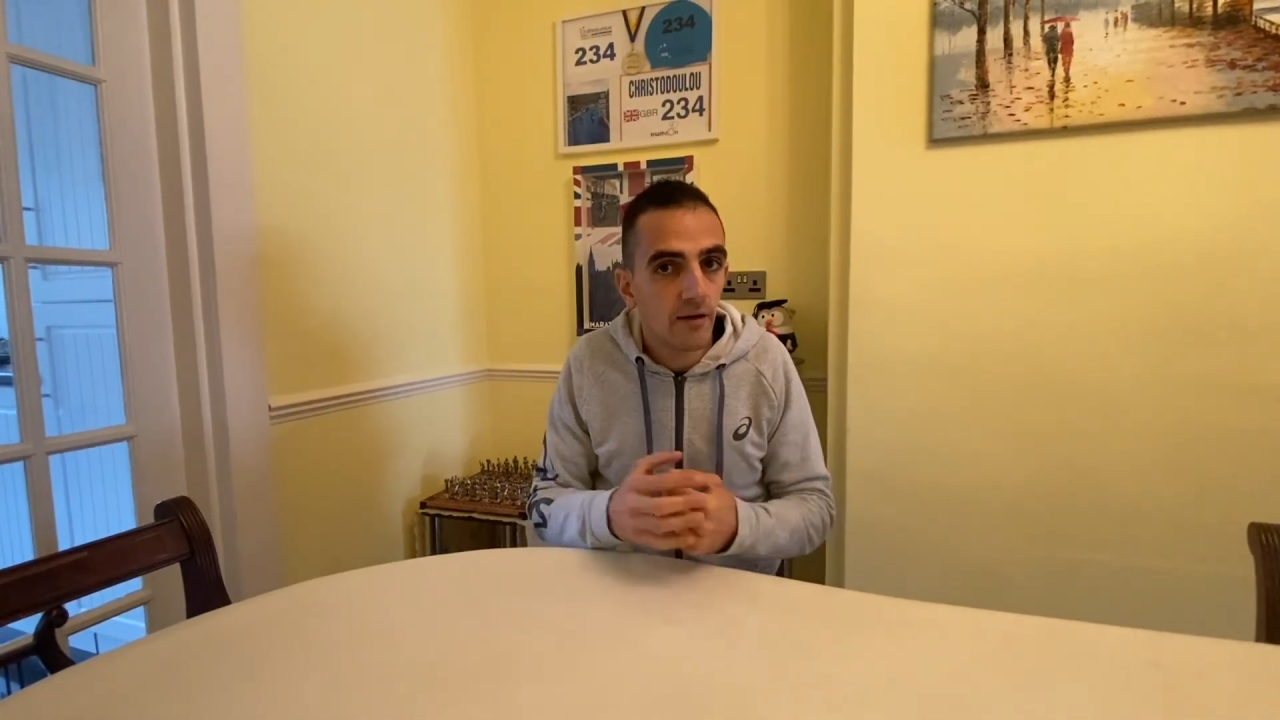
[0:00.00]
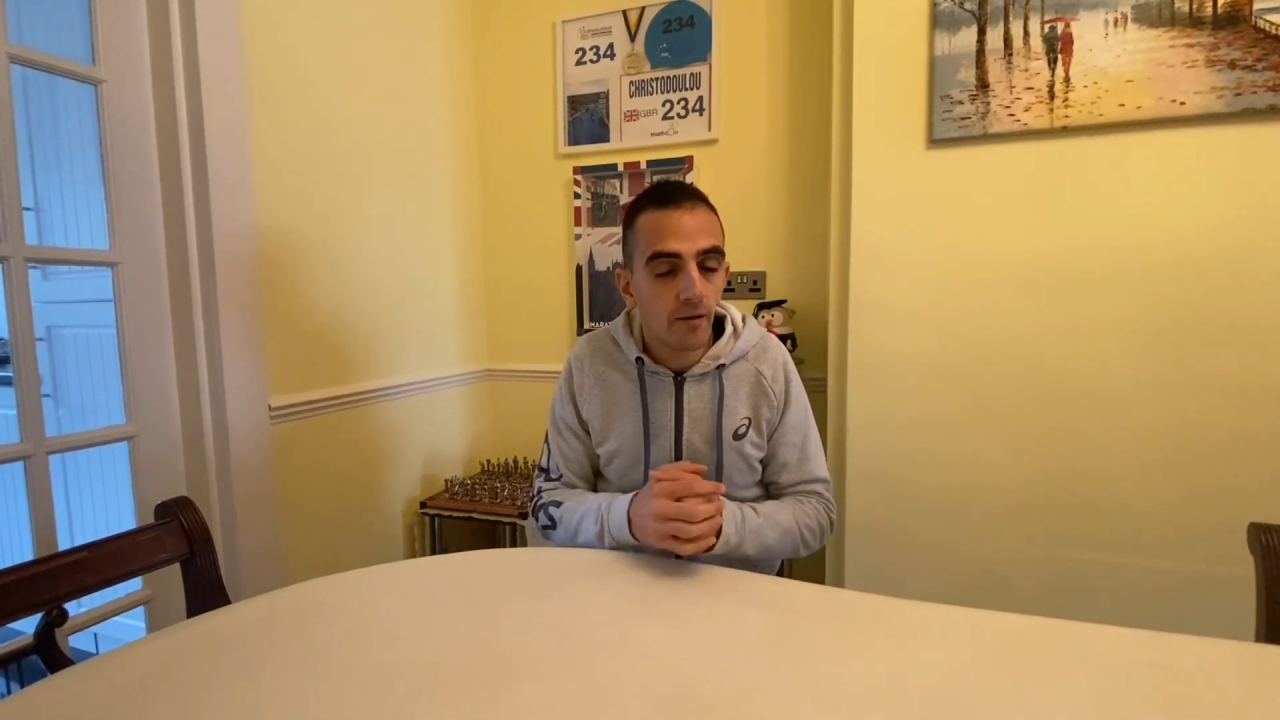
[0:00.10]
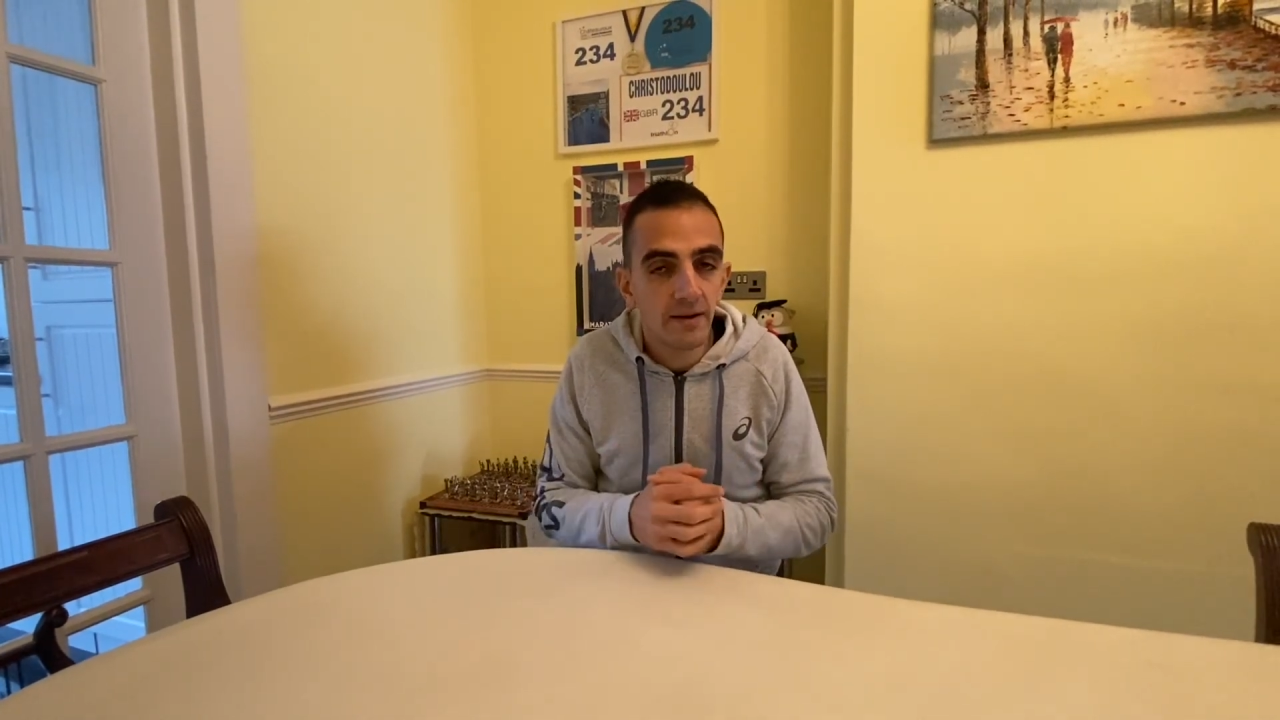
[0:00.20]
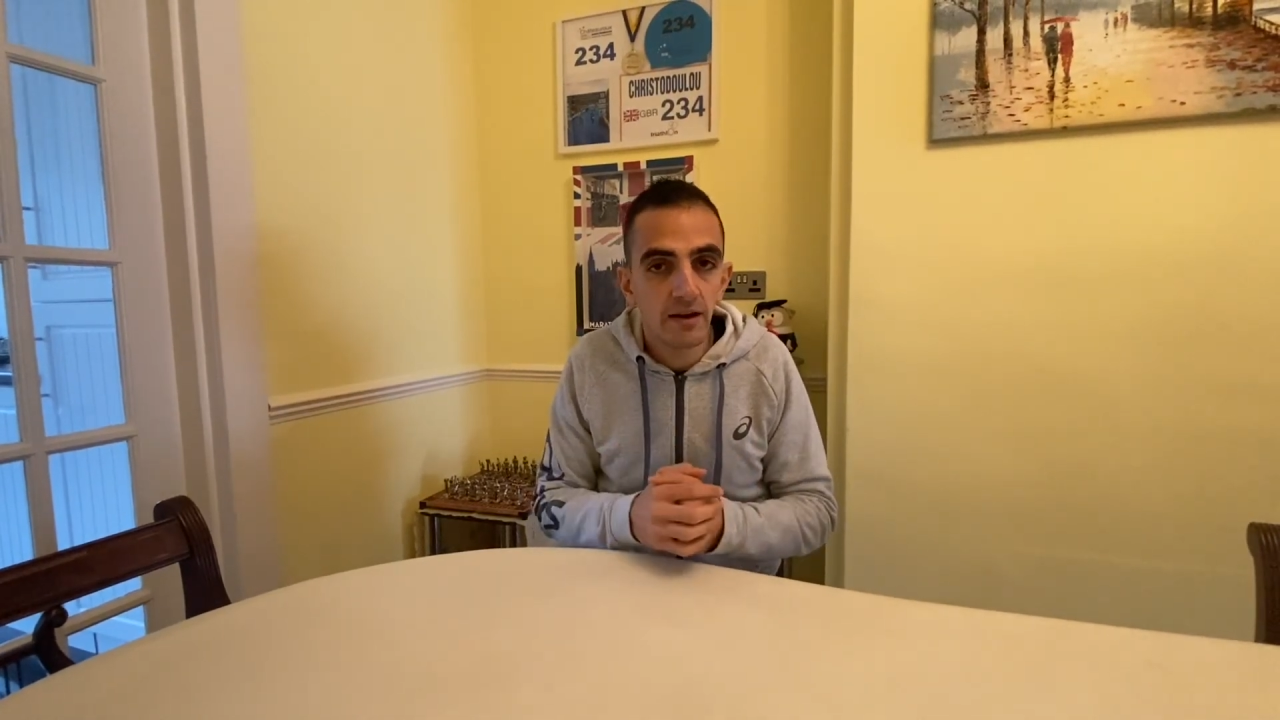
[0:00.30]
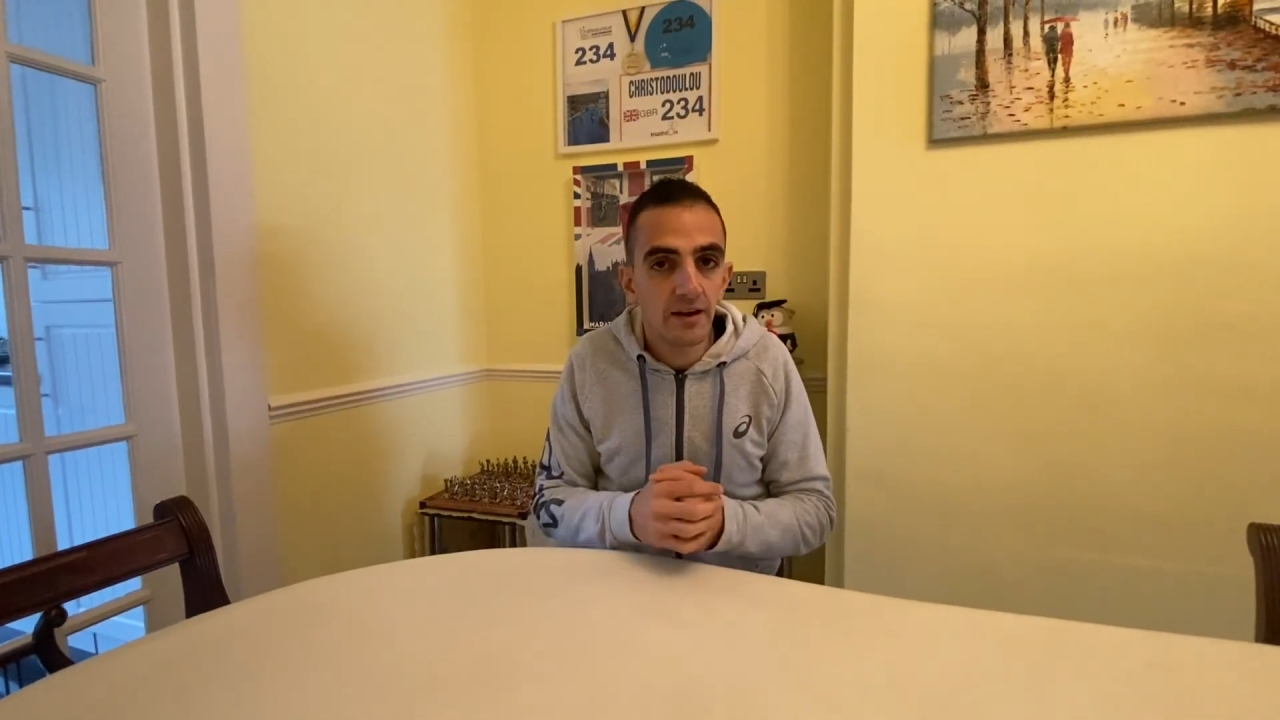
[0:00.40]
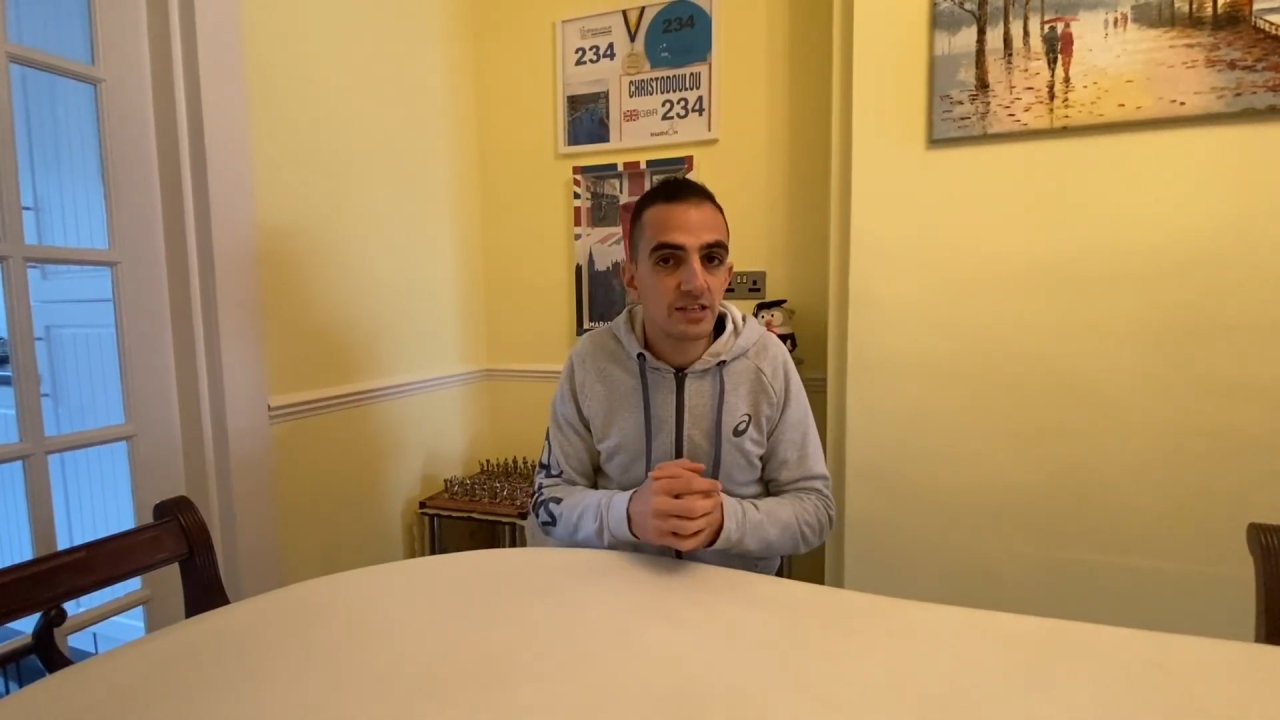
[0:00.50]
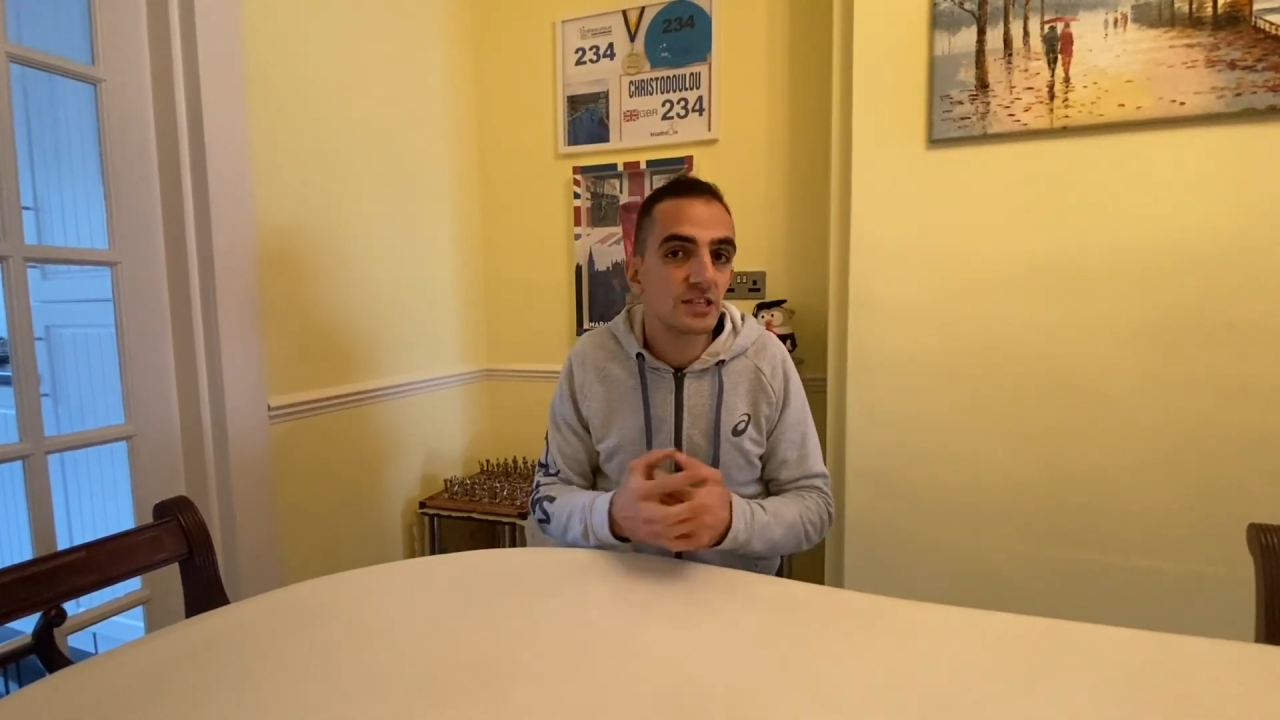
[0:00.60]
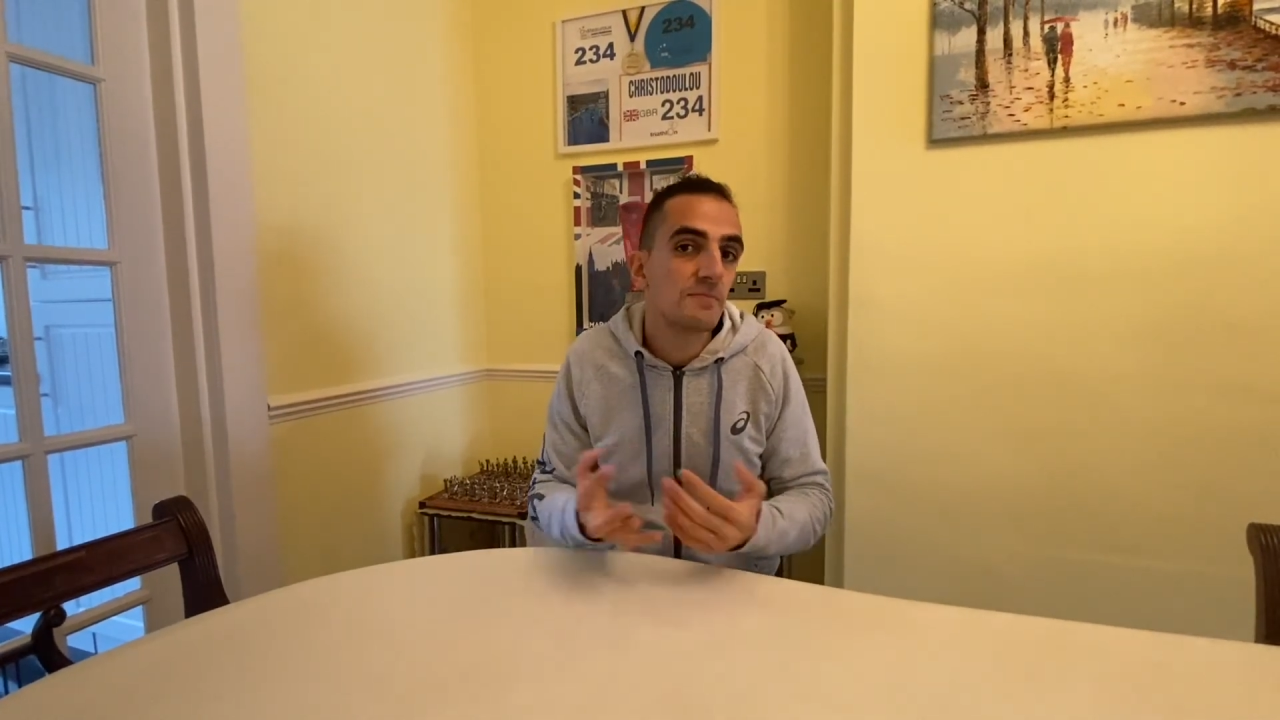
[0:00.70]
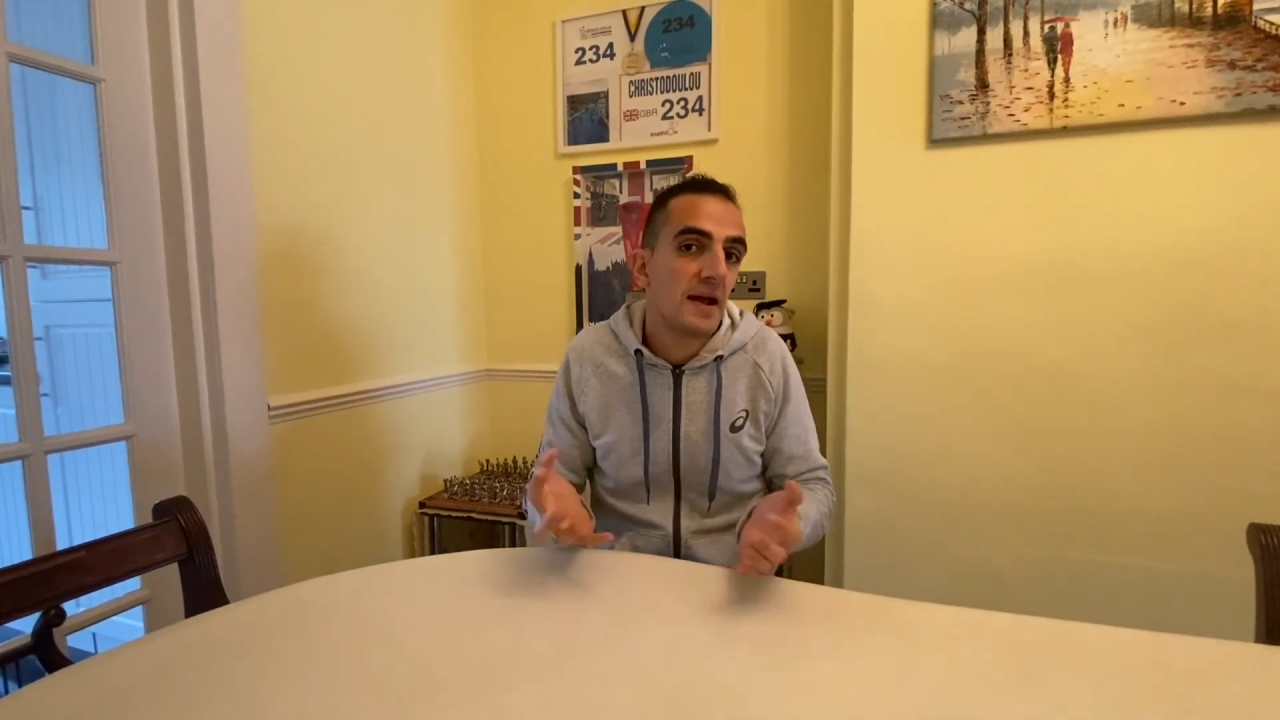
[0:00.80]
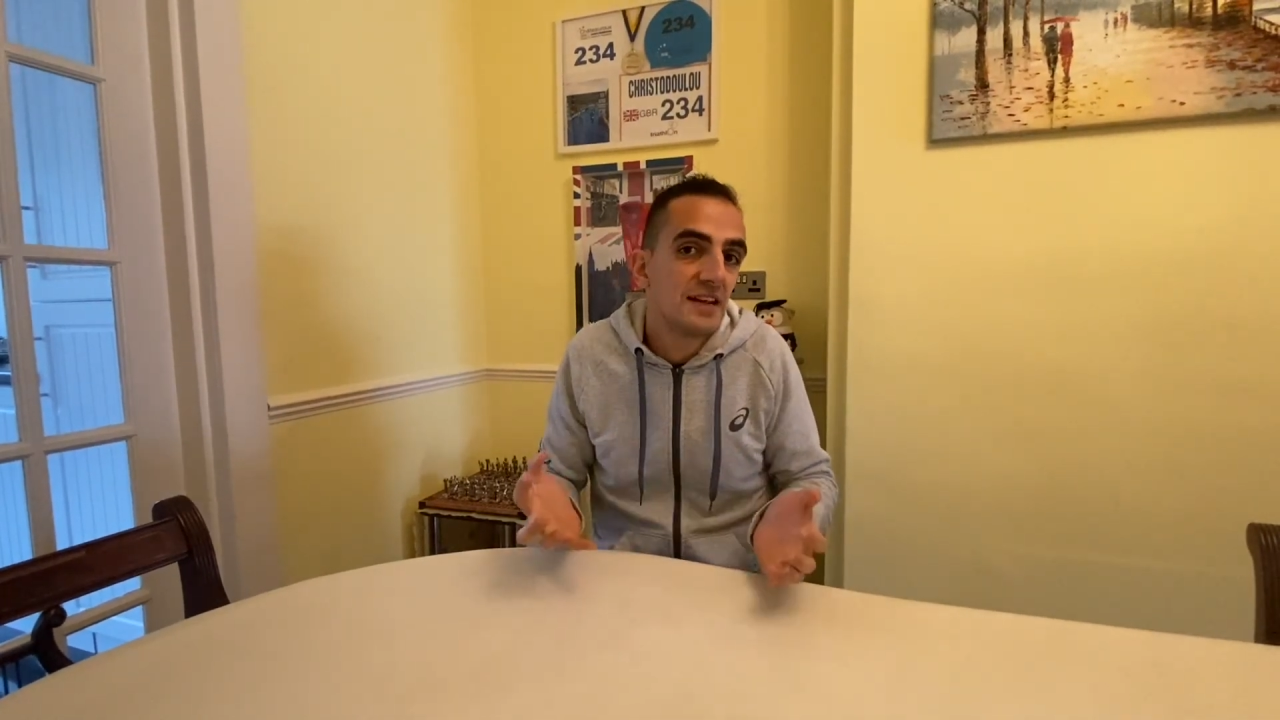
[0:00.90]
I mean, I only just
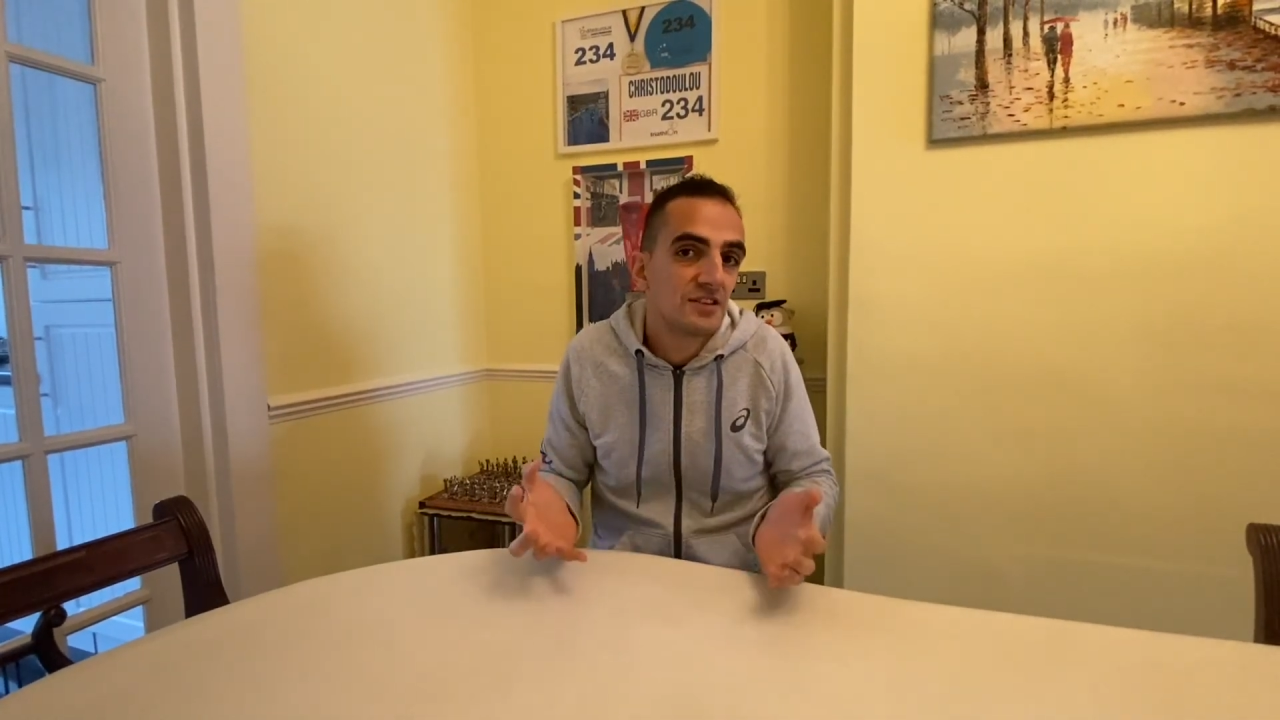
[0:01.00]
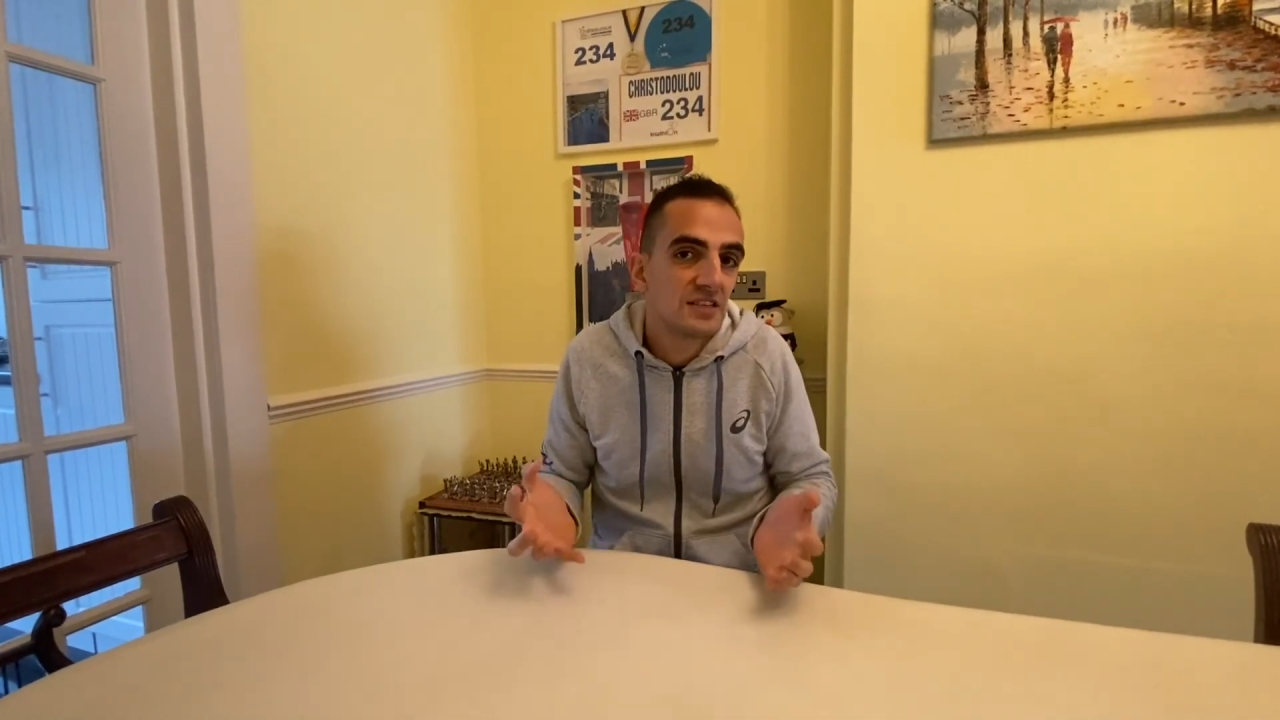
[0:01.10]
managed to